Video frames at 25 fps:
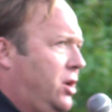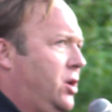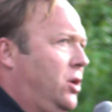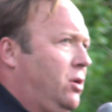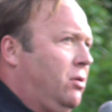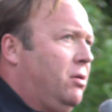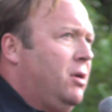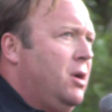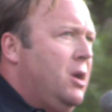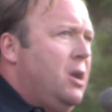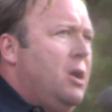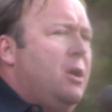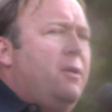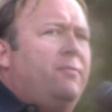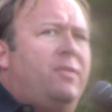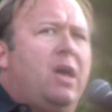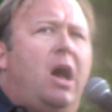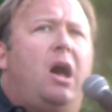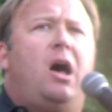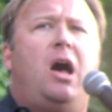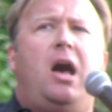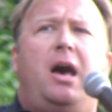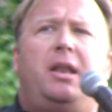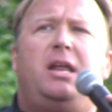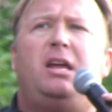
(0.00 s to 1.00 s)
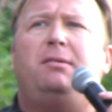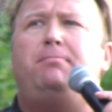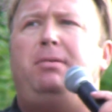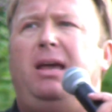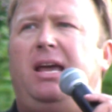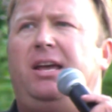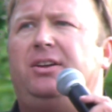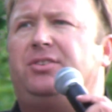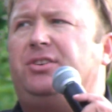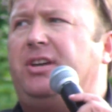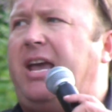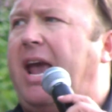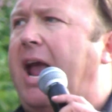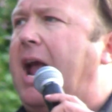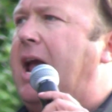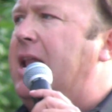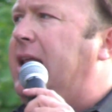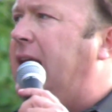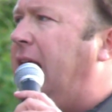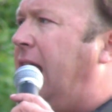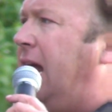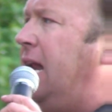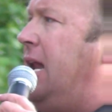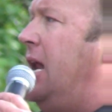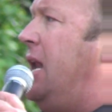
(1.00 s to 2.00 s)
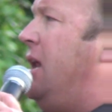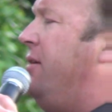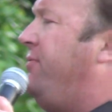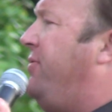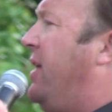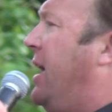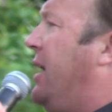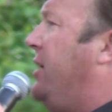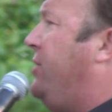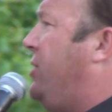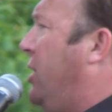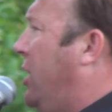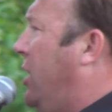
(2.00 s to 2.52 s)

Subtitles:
to. The honeybees can't eat it. If they